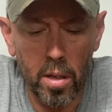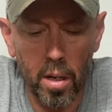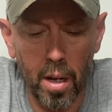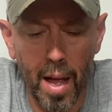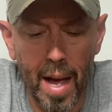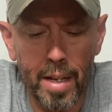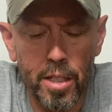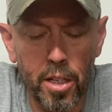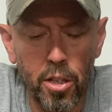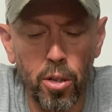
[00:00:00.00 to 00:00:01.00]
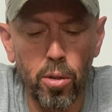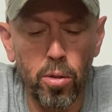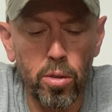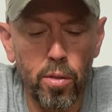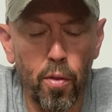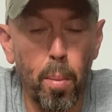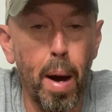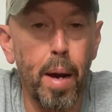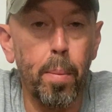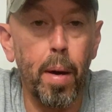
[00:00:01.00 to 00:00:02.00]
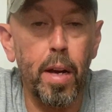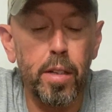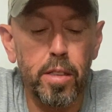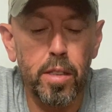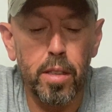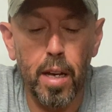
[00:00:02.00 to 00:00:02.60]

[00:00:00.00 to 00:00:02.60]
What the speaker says: line to use for bottom baits.